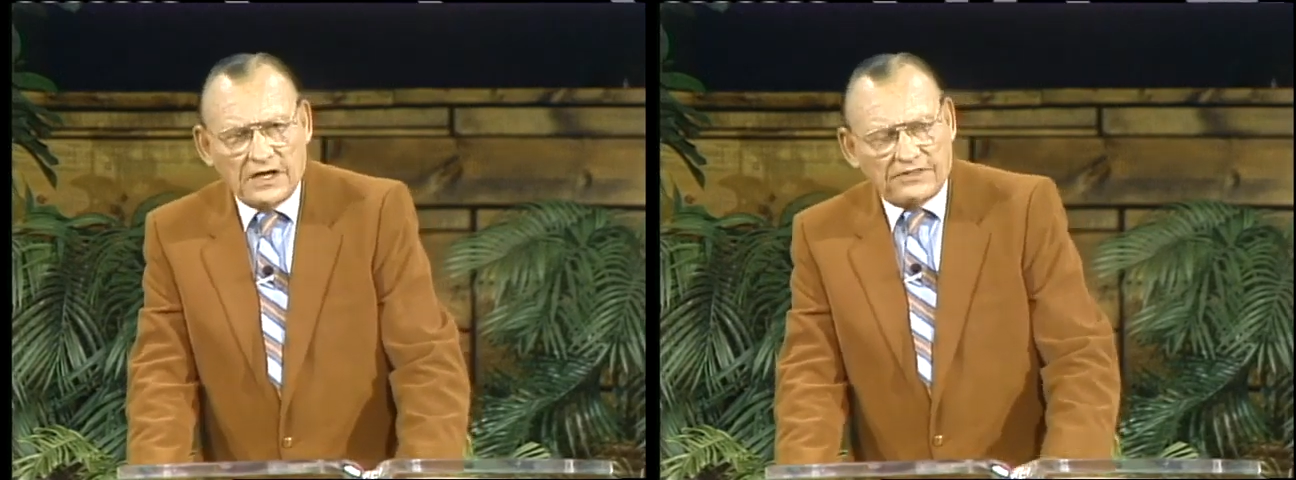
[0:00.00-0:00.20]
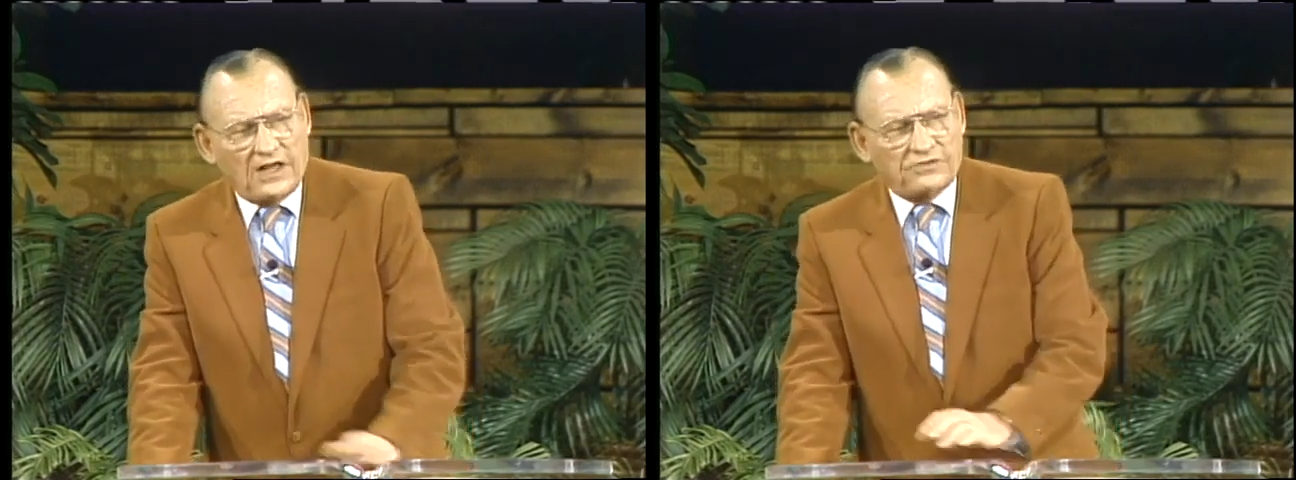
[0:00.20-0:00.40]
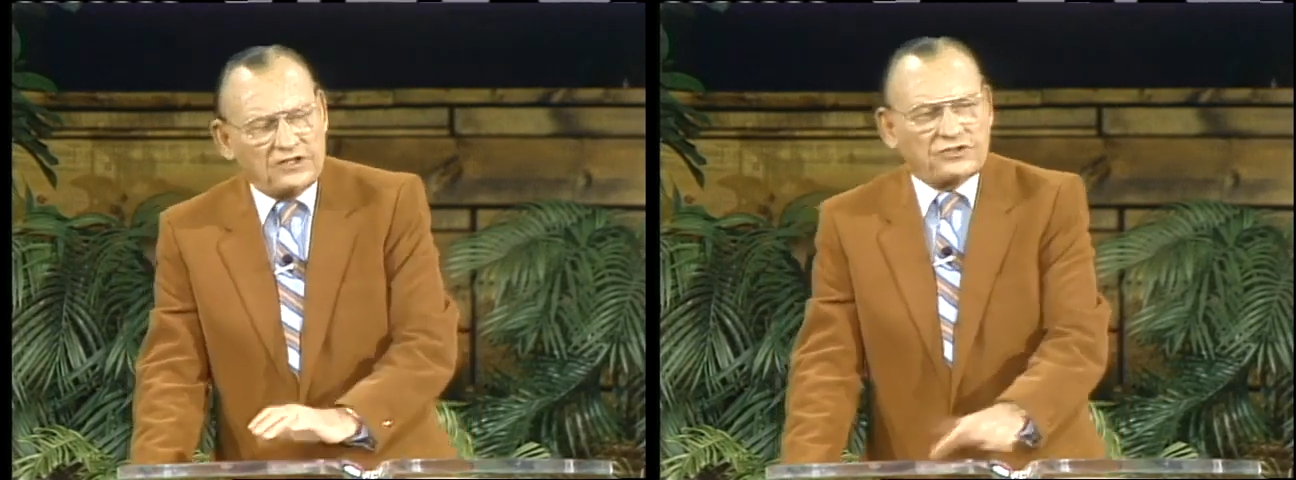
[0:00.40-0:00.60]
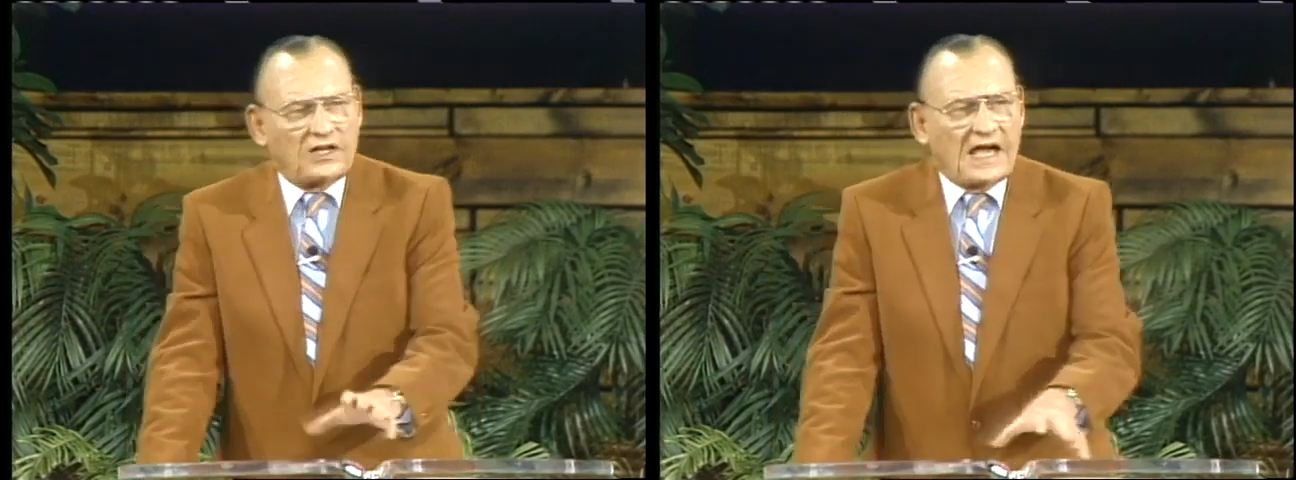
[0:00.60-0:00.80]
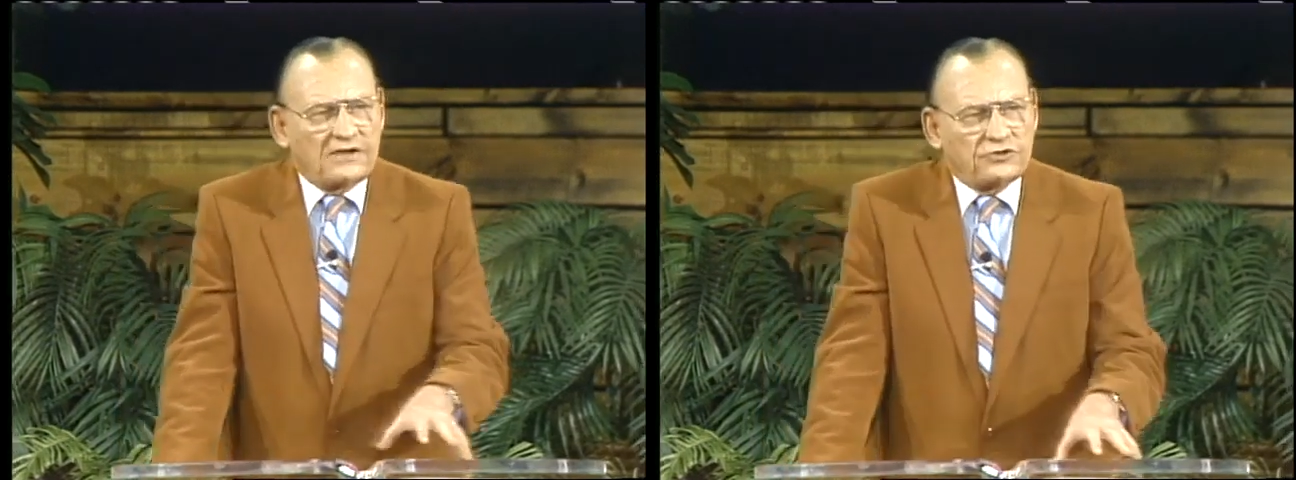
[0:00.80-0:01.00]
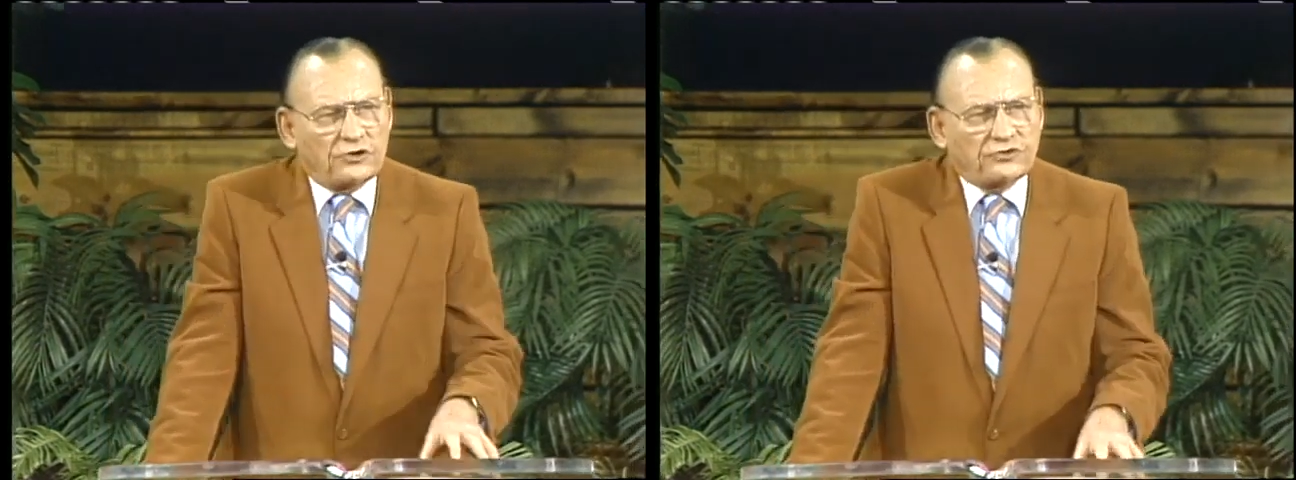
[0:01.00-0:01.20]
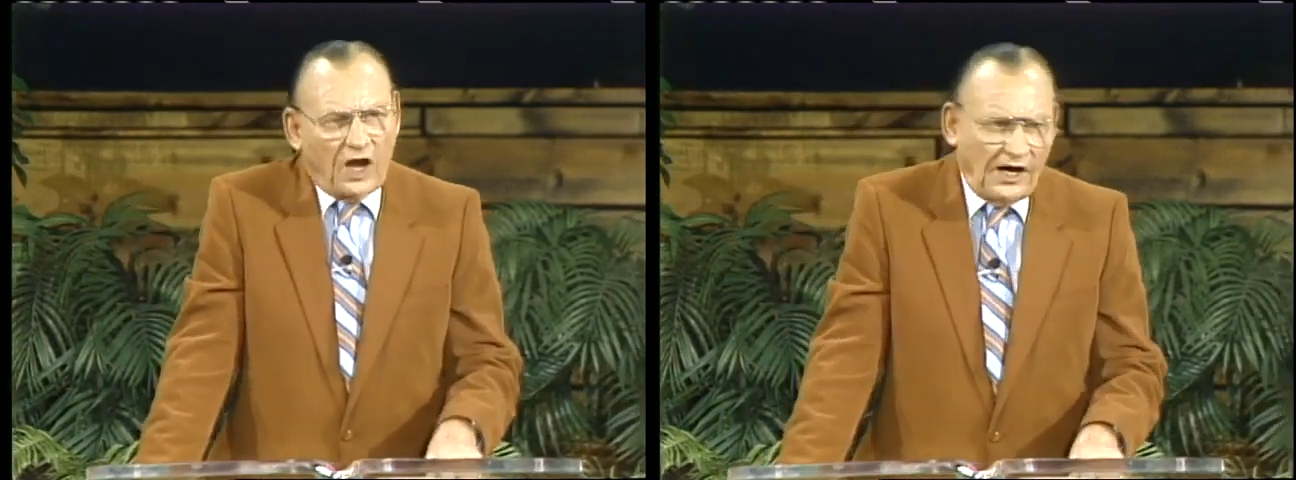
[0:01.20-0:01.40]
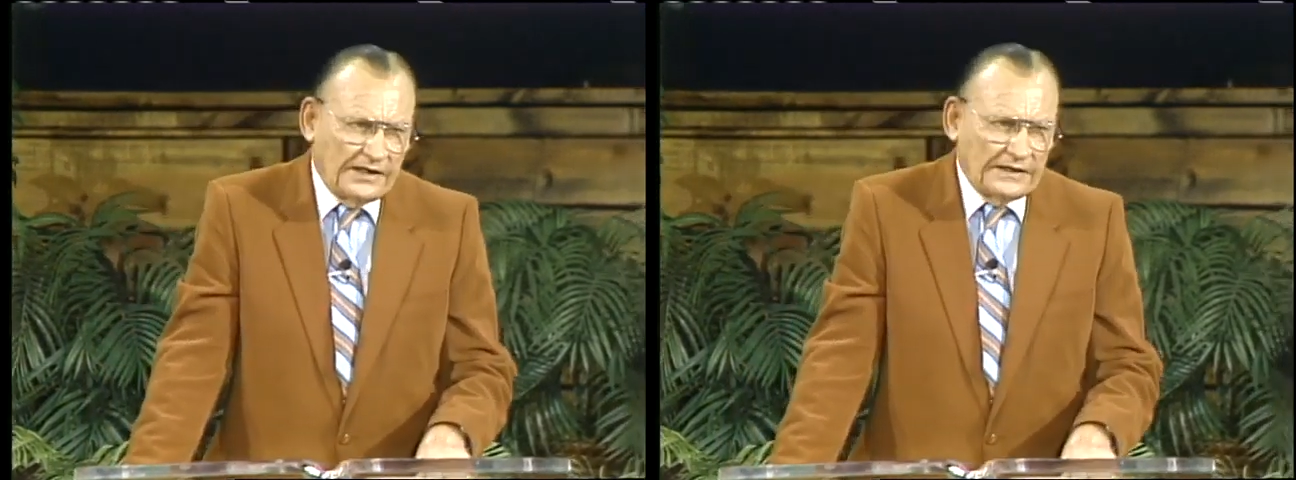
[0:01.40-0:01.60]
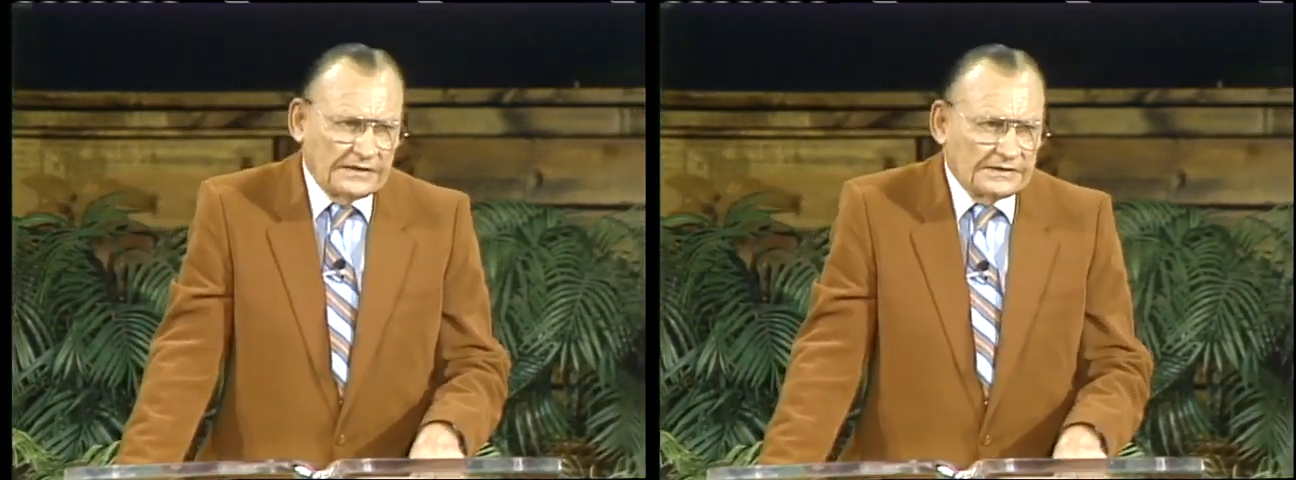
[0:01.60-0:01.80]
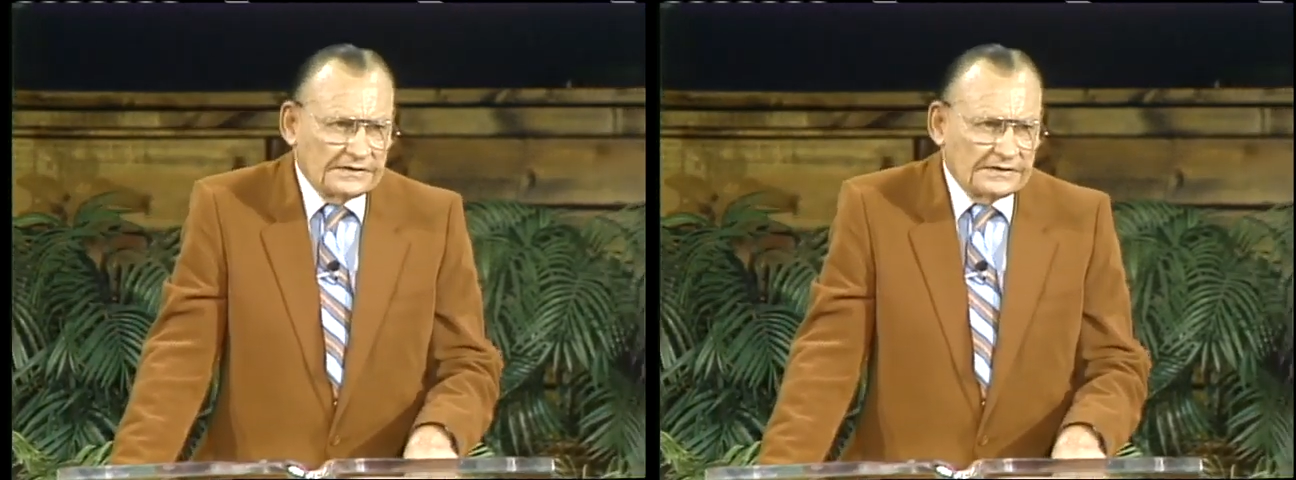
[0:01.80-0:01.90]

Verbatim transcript: that this thing hadn't just started,